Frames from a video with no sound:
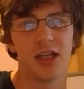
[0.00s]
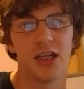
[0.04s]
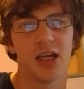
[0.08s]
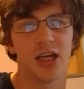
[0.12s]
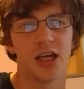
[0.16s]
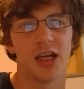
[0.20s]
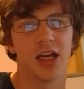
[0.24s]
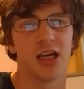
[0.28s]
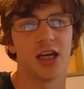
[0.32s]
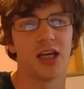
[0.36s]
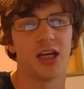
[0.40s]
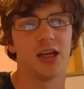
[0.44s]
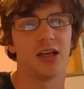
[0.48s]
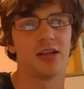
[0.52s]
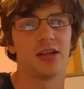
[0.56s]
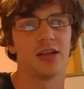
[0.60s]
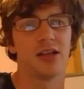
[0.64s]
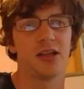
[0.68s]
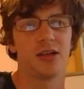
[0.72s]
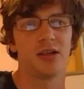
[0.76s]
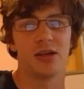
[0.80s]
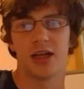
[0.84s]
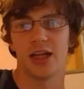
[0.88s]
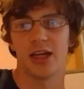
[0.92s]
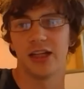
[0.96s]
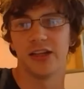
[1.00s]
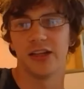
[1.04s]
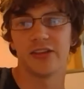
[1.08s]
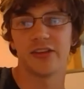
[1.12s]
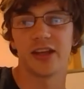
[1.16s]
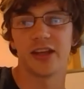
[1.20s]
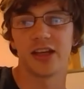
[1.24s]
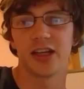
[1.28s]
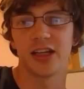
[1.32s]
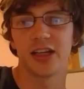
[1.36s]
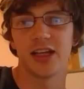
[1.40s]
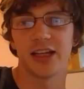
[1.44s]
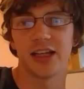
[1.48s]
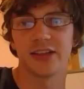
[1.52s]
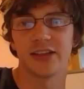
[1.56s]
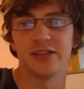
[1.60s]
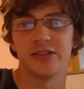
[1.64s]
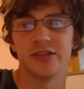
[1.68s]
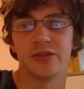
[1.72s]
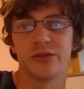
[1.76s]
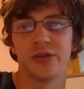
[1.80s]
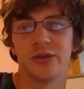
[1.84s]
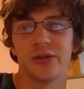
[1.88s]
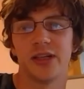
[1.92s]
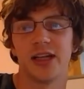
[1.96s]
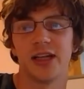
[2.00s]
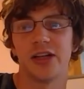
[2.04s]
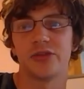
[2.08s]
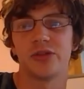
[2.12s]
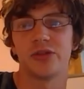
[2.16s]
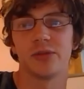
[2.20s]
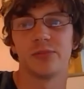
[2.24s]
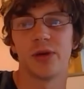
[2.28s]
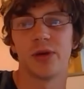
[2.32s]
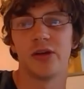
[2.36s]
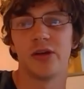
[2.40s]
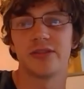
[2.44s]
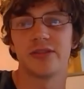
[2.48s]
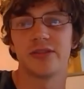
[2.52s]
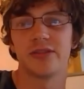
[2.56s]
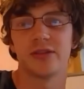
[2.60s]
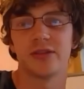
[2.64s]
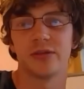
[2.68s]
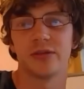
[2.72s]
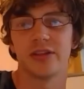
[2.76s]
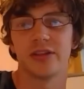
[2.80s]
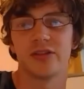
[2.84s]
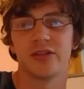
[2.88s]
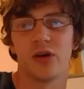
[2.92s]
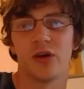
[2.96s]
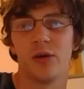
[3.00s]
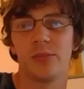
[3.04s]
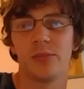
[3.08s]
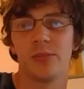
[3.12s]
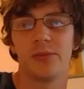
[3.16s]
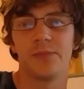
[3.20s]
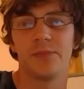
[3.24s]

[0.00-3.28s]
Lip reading: And it's then connected to an electric motor at the top.